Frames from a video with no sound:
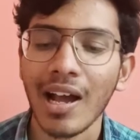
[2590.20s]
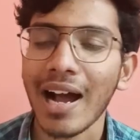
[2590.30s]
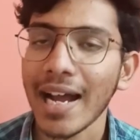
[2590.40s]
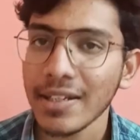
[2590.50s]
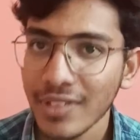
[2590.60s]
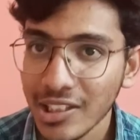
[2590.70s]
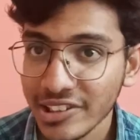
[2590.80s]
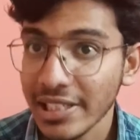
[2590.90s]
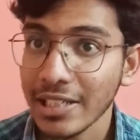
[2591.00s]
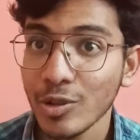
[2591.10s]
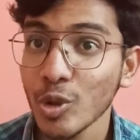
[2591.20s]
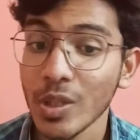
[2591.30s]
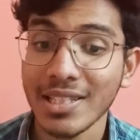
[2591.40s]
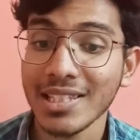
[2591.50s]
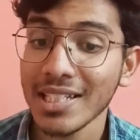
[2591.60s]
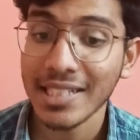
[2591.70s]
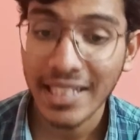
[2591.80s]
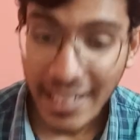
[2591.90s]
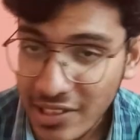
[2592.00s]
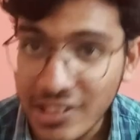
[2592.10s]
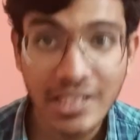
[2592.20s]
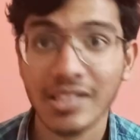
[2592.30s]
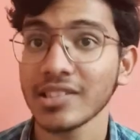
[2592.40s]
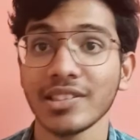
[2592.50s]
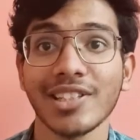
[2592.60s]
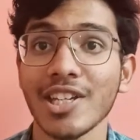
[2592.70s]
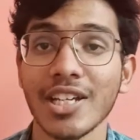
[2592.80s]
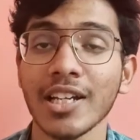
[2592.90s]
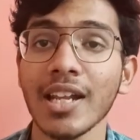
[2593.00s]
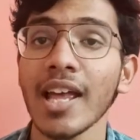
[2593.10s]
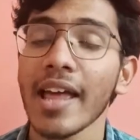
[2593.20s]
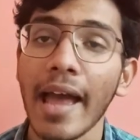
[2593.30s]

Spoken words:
I will see you in the next session,